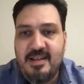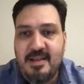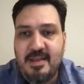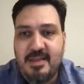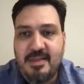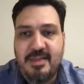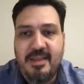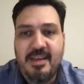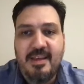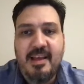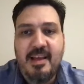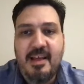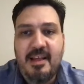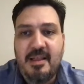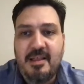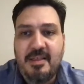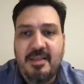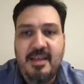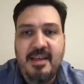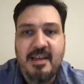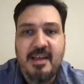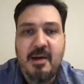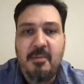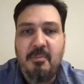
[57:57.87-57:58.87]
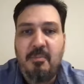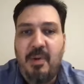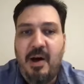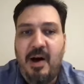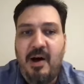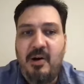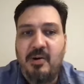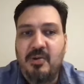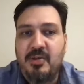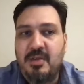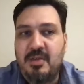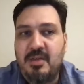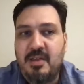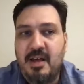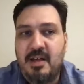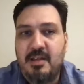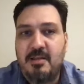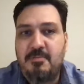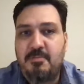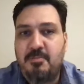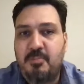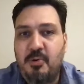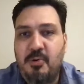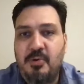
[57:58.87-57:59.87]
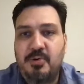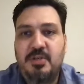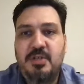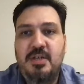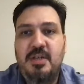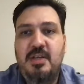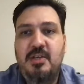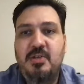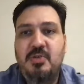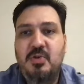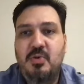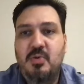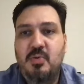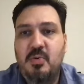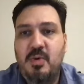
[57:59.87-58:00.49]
Think about that procedure